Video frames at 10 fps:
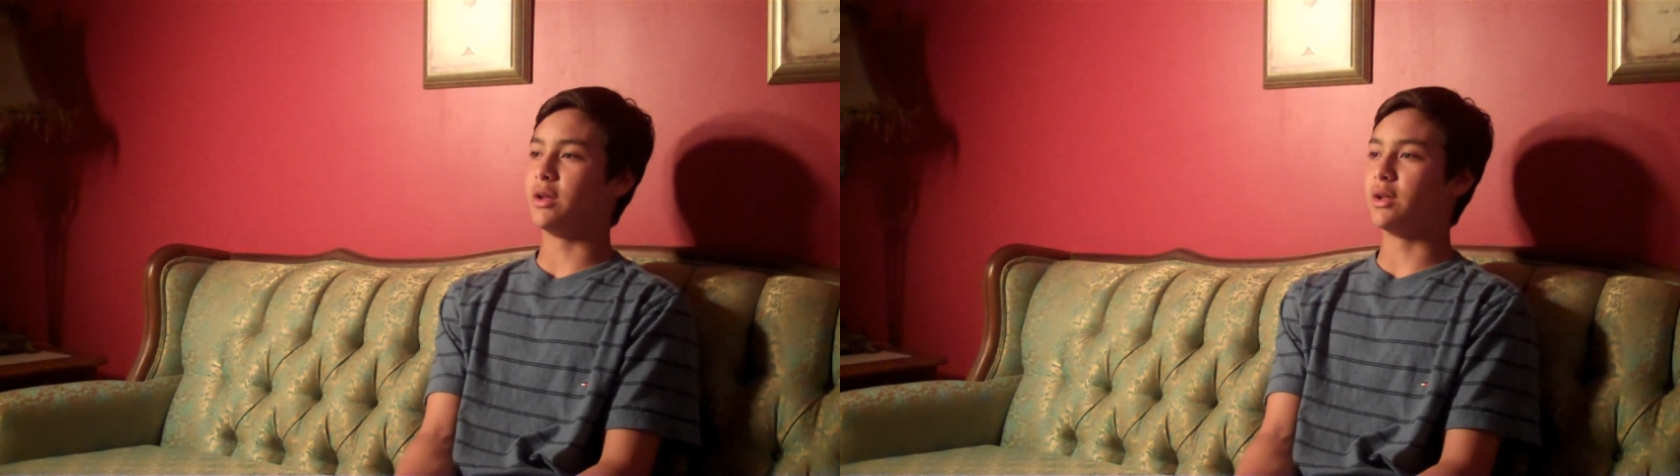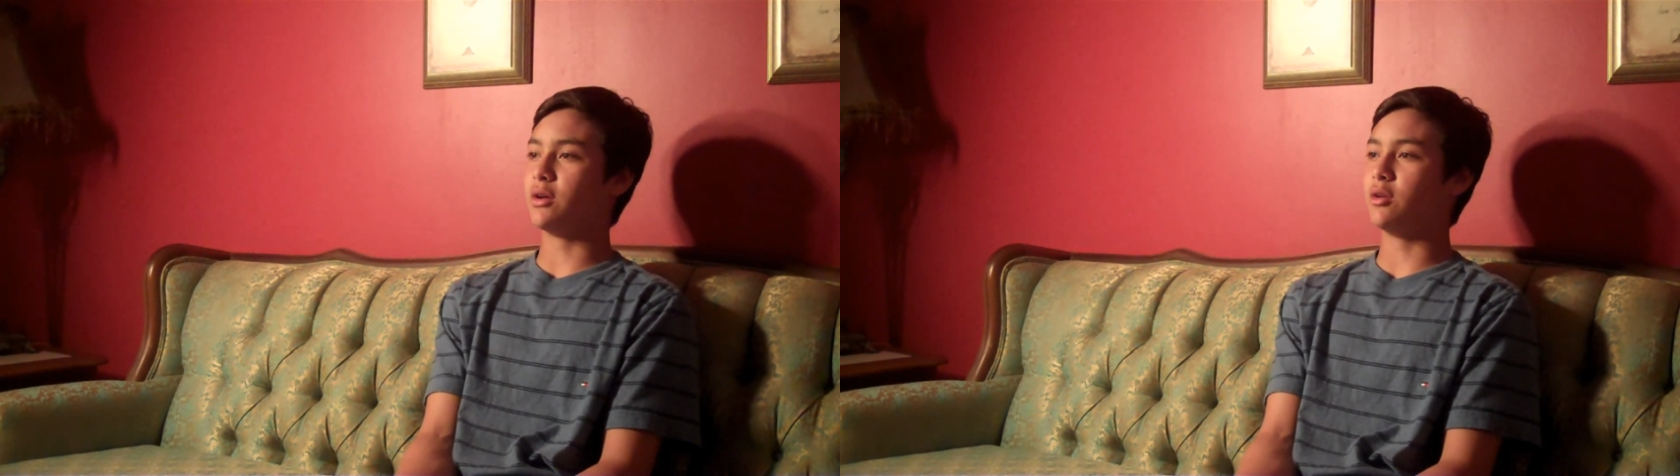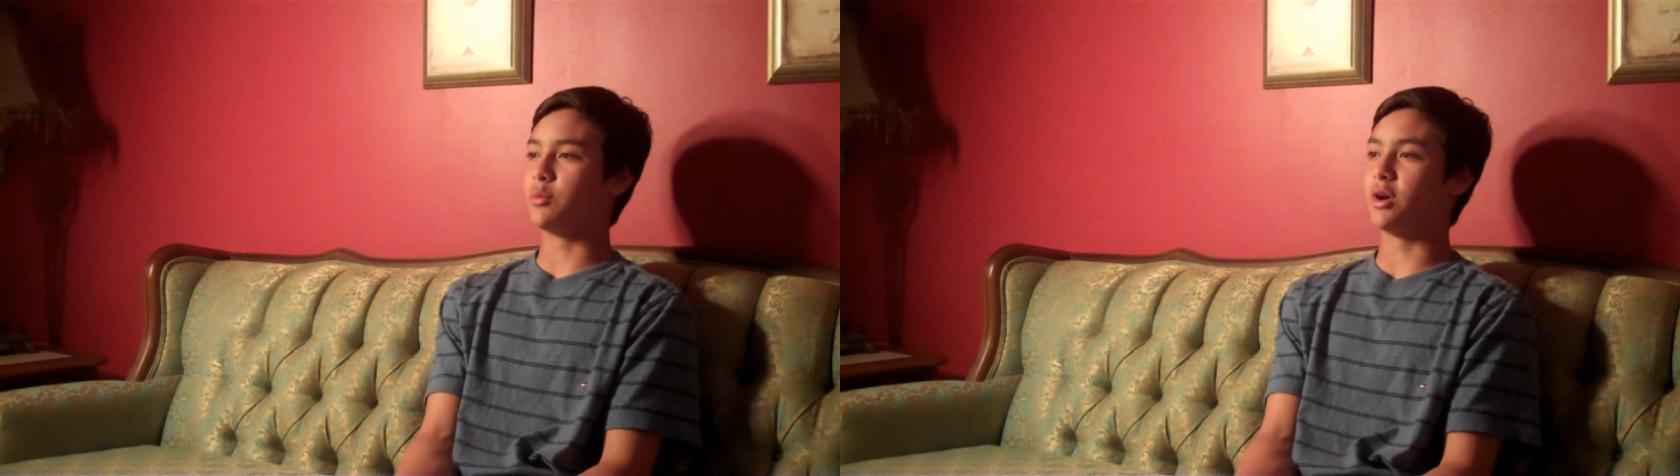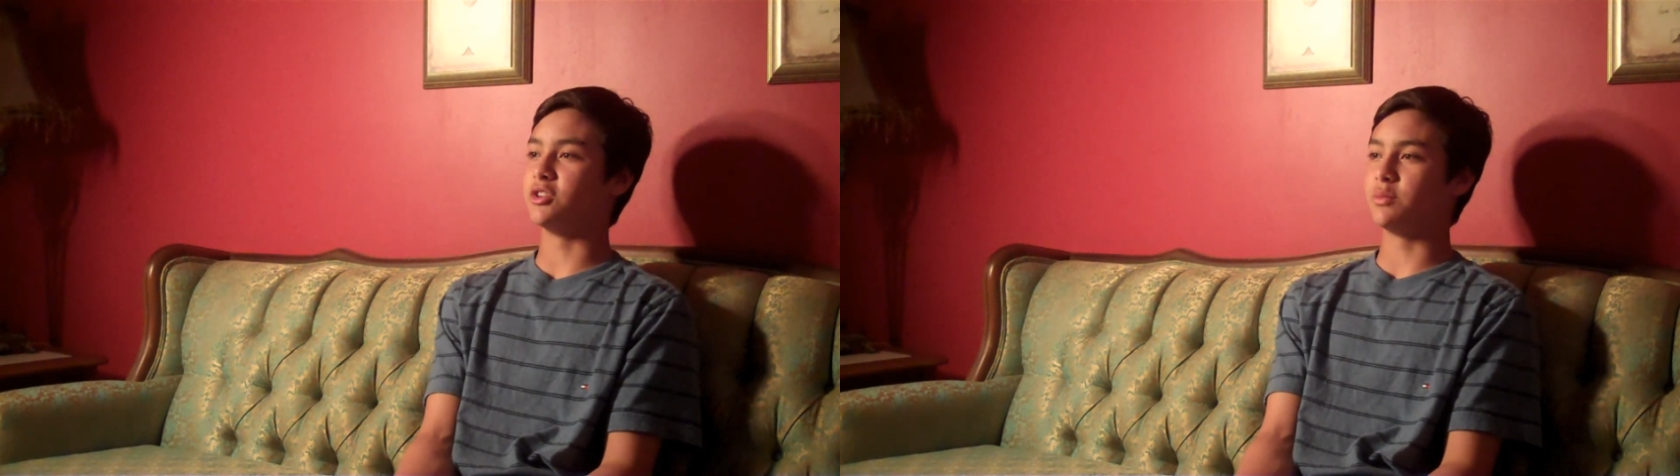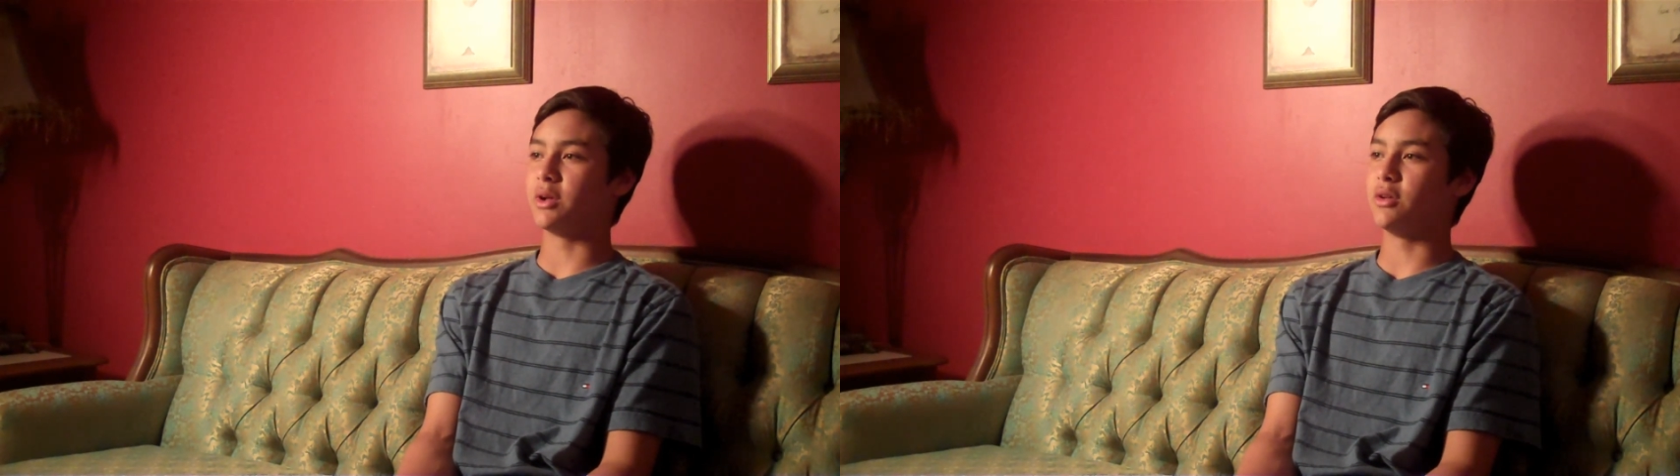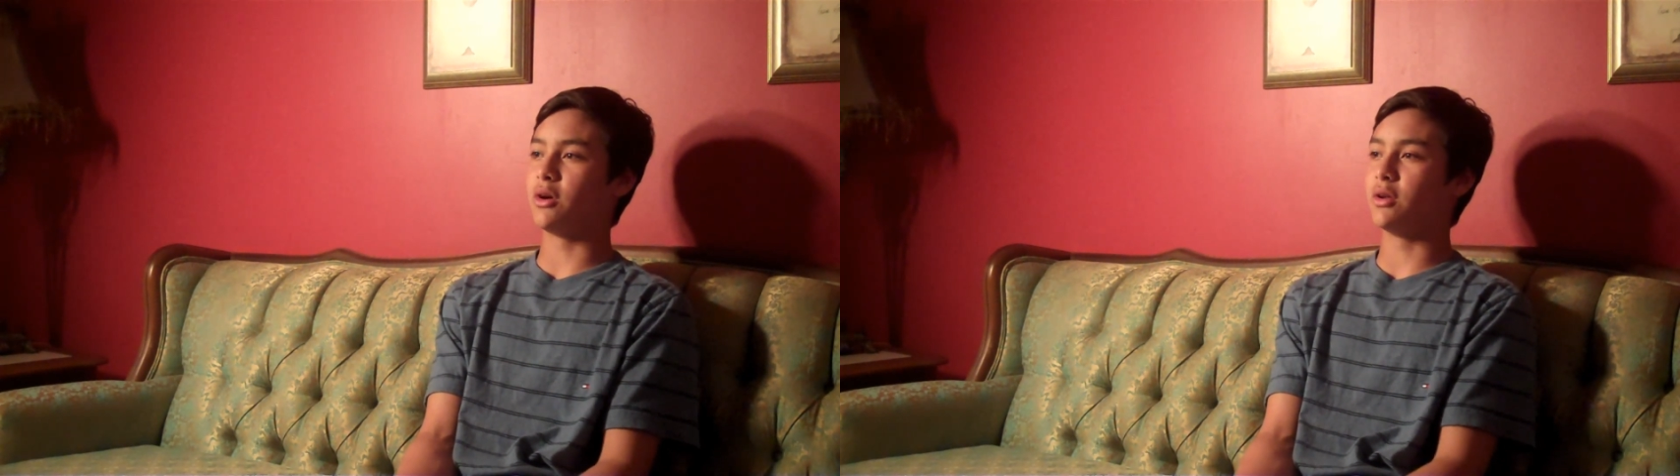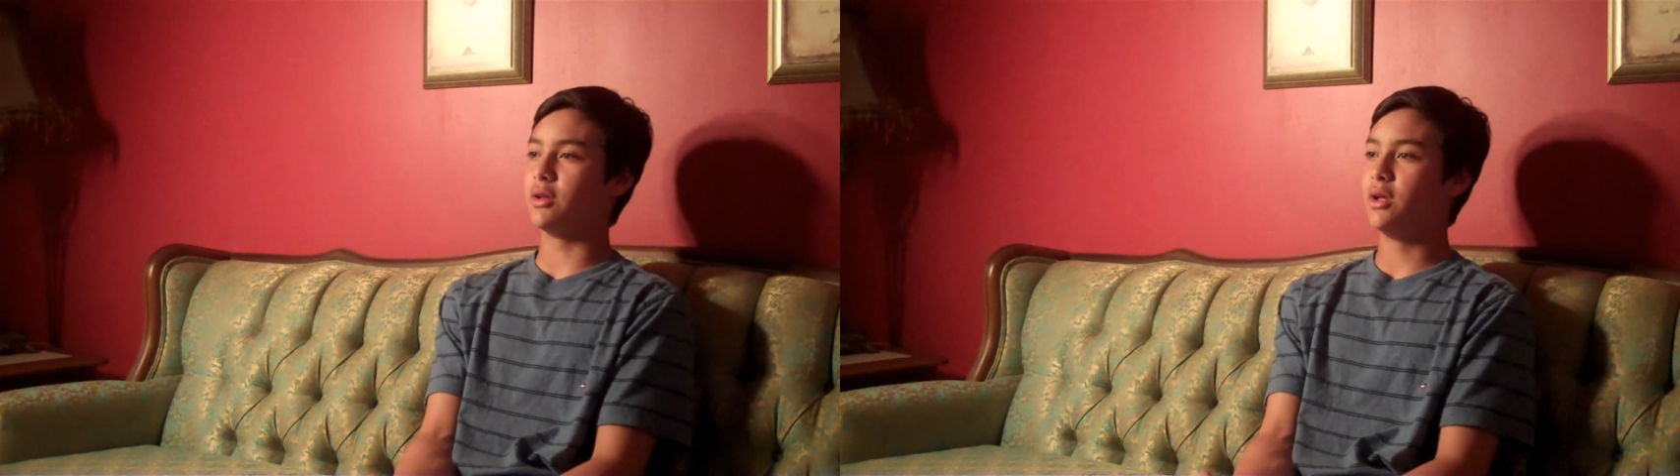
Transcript: And I go to Project Backyard,